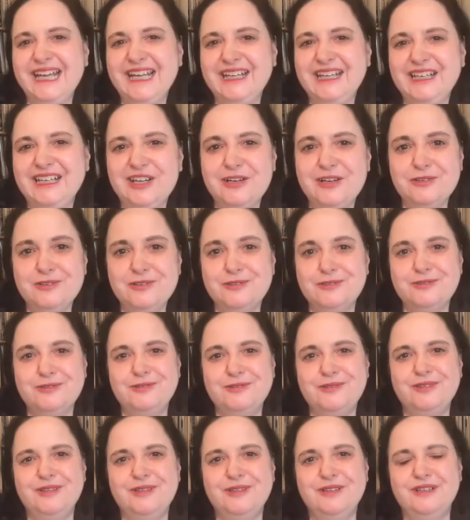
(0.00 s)
Hello,
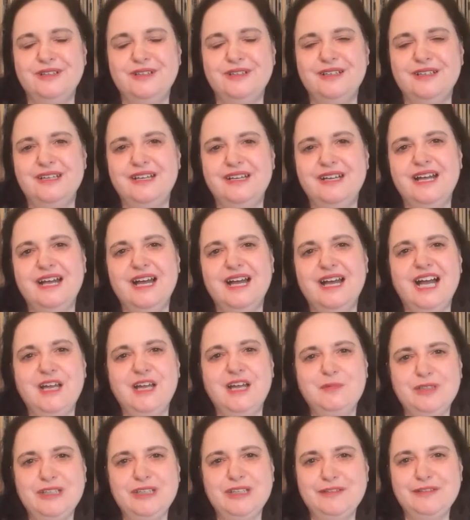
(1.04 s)

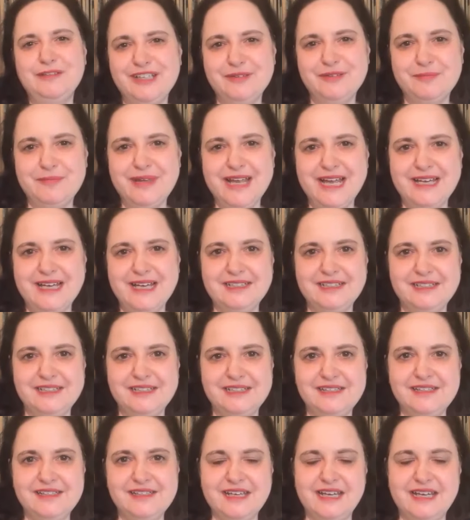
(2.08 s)
I'm Olivia
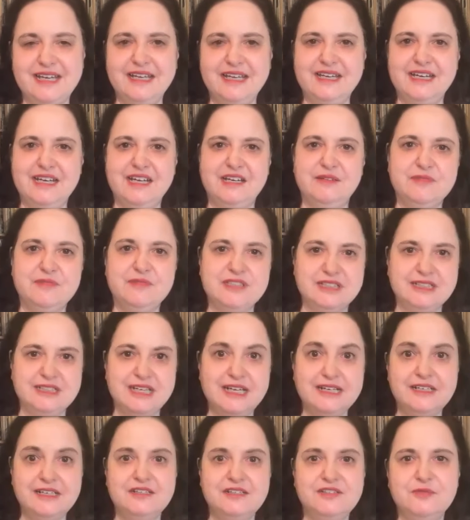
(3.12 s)
Mattis, and I'm
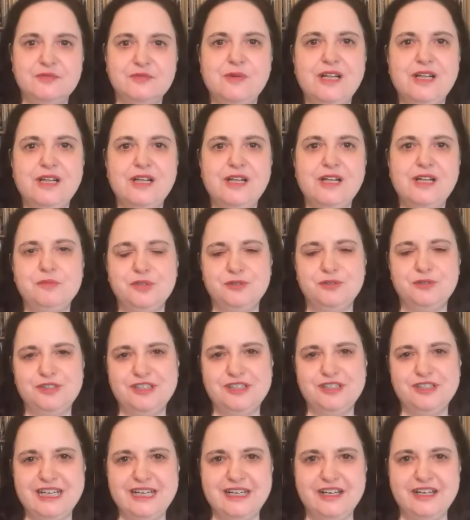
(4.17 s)
delighted to welcome you
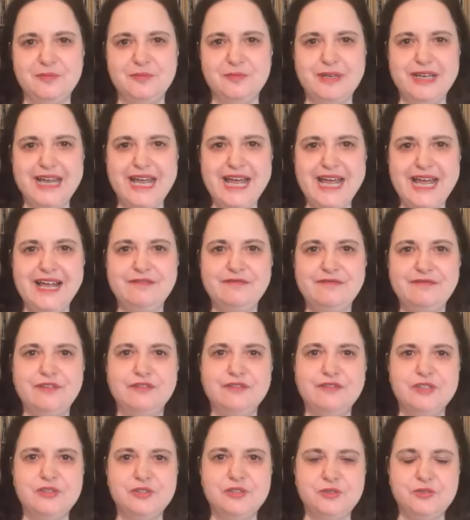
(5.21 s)
today on behalf of
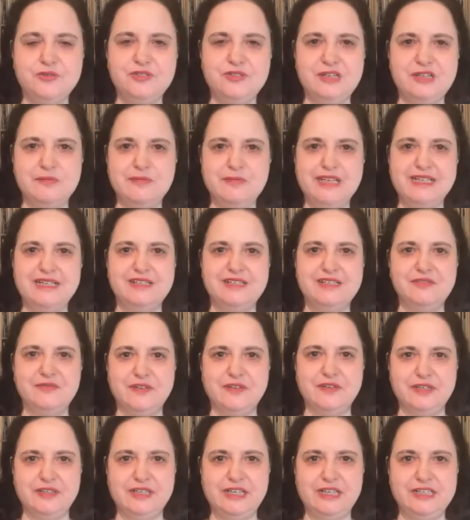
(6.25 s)
the Sousa Mendes
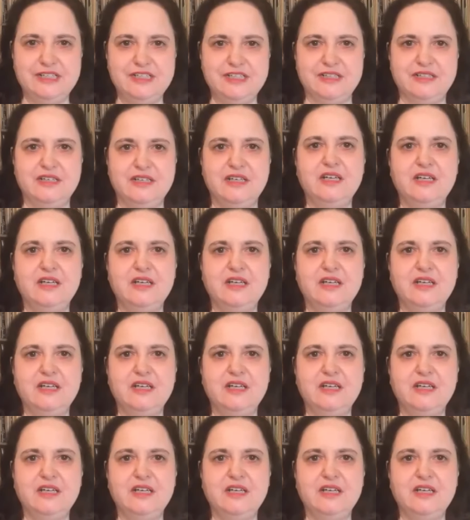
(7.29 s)
Foundation